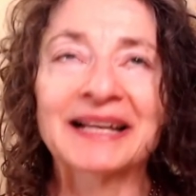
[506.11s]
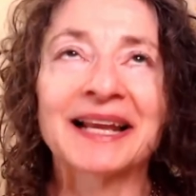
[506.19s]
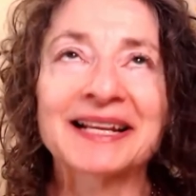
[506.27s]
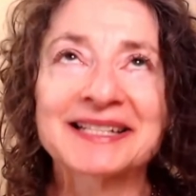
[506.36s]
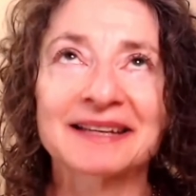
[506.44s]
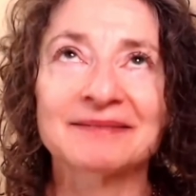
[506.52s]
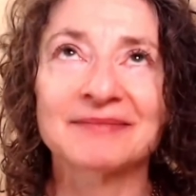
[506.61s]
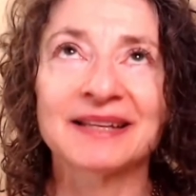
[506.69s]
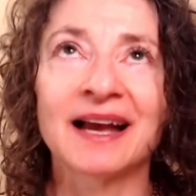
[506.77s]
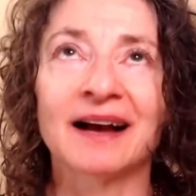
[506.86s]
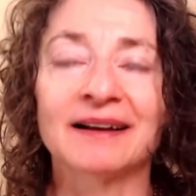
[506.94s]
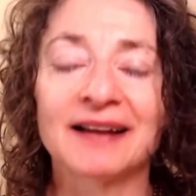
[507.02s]
I like to,
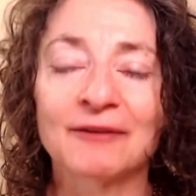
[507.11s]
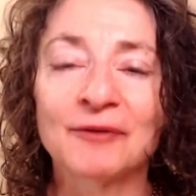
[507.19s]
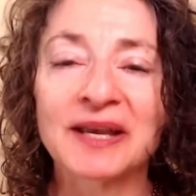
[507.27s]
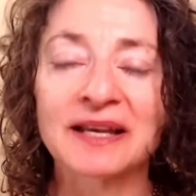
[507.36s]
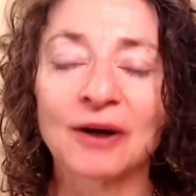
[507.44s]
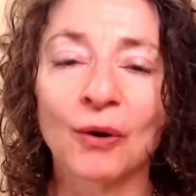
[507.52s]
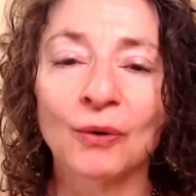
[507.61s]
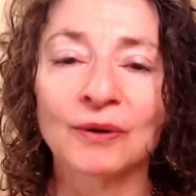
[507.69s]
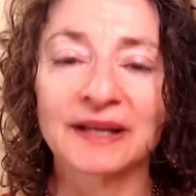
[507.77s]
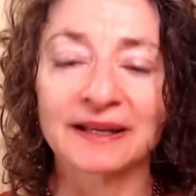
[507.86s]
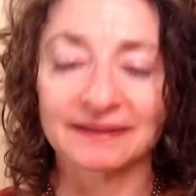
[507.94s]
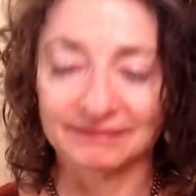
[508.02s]
if we can
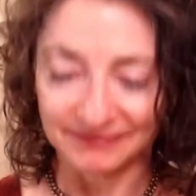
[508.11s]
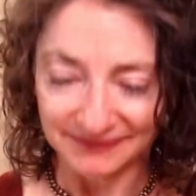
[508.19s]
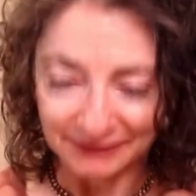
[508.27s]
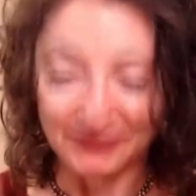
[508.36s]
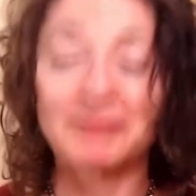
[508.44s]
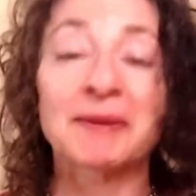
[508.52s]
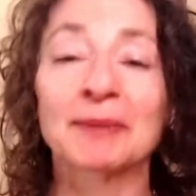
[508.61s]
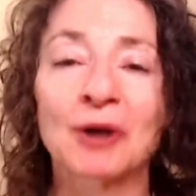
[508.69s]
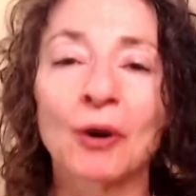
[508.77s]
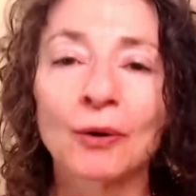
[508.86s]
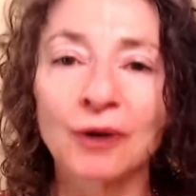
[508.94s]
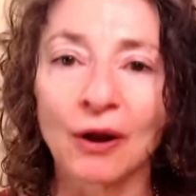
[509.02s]
invite
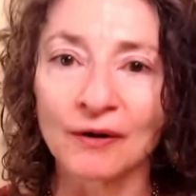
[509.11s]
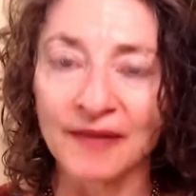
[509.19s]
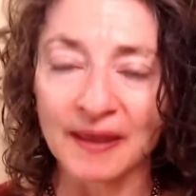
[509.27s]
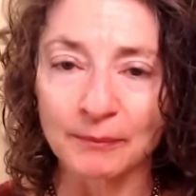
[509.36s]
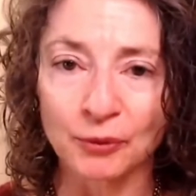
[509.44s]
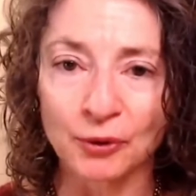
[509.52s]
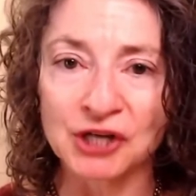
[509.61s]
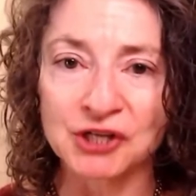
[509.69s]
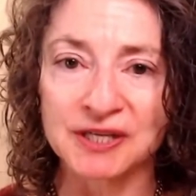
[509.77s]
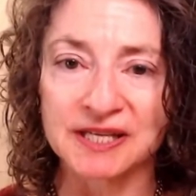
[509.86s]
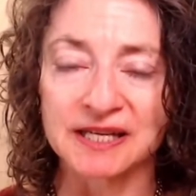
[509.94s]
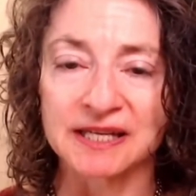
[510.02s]
people to hold on to that
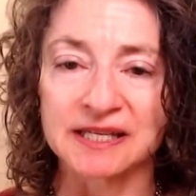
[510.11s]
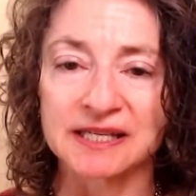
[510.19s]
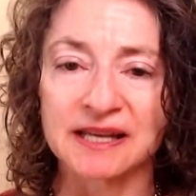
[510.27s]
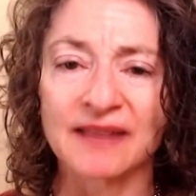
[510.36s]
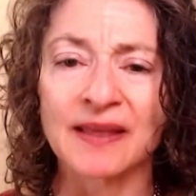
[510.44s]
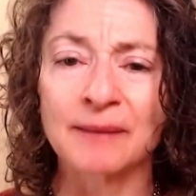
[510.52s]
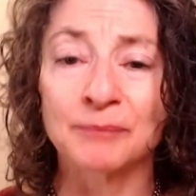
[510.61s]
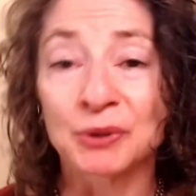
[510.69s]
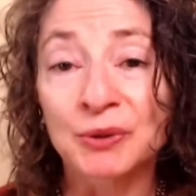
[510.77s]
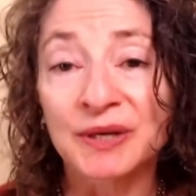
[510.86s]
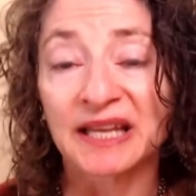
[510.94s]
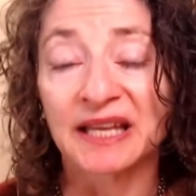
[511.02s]
preciousness and
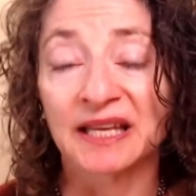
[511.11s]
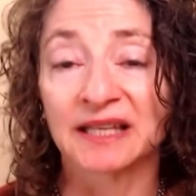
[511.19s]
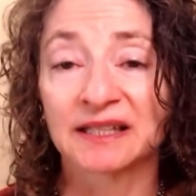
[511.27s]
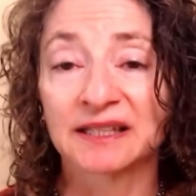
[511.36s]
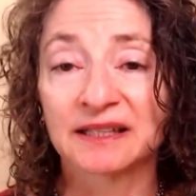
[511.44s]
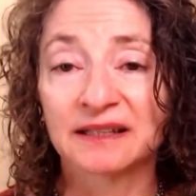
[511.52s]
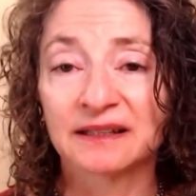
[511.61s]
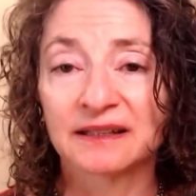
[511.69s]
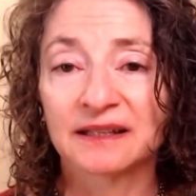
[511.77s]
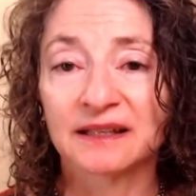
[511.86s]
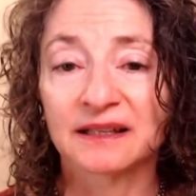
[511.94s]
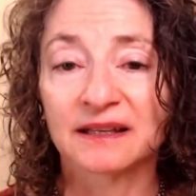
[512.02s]
that beauty.
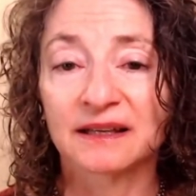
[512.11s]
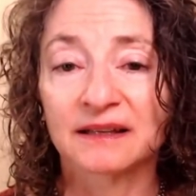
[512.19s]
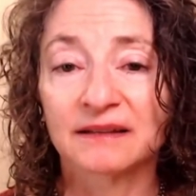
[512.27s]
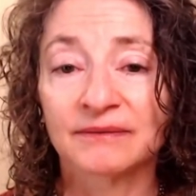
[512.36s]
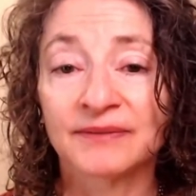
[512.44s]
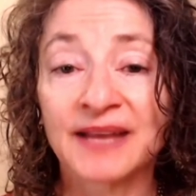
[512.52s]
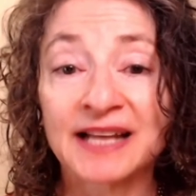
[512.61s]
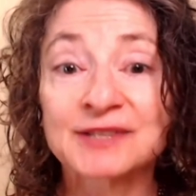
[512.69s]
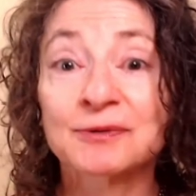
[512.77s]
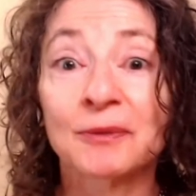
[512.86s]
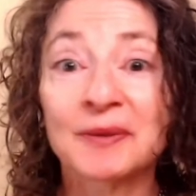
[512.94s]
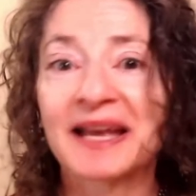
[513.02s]

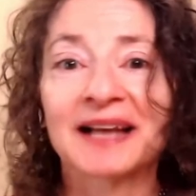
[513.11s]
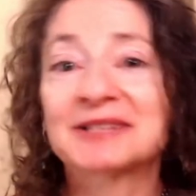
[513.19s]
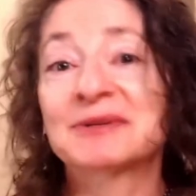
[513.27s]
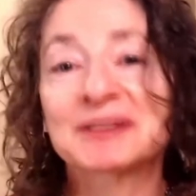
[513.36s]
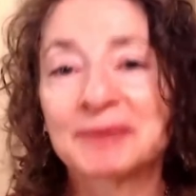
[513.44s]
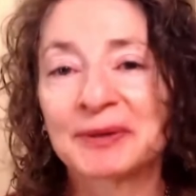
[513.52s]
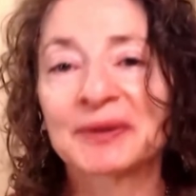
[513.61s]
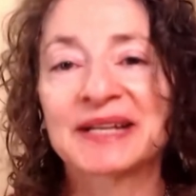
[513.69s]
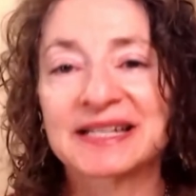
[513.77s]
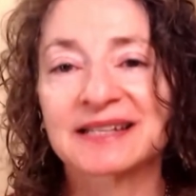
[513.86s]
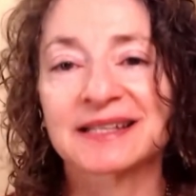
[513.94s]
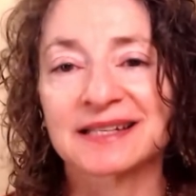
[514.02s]
That's what we got to
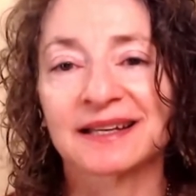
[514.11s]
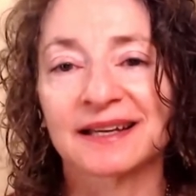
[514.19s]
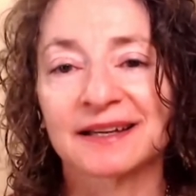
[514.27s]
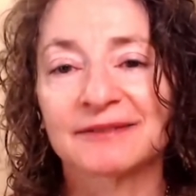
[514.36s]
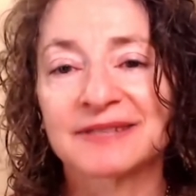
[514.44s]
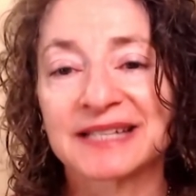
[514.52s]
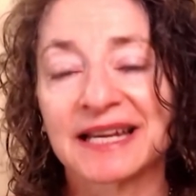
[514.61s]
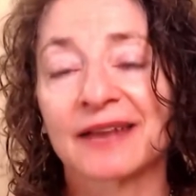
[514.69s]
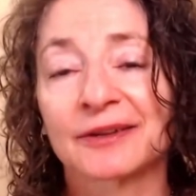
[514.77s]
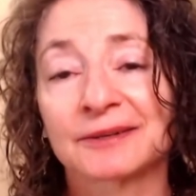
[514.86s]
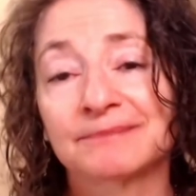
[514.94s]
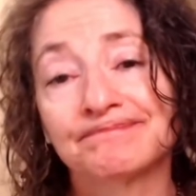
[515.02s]
experience in this life
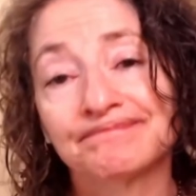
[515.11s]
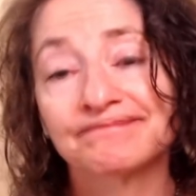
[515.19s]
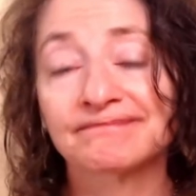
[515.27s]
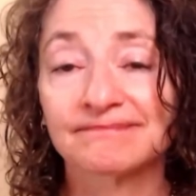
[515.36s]
together.